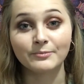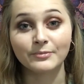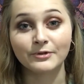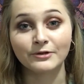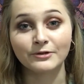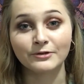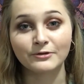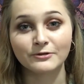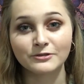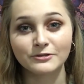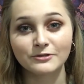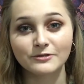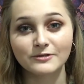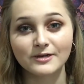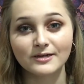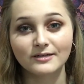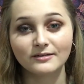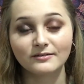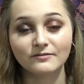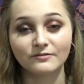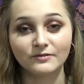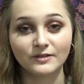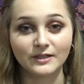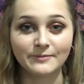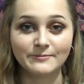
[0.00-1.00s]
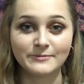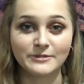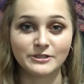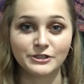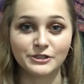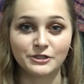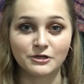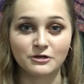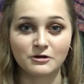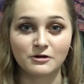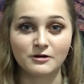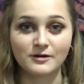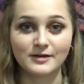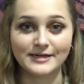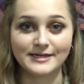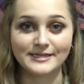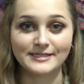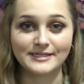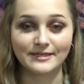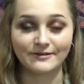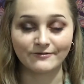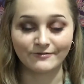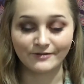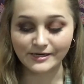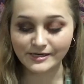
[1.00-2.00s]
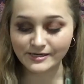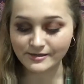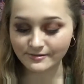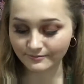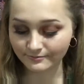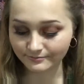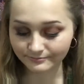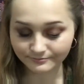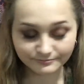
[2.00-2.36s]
but it also kind of limits your creativity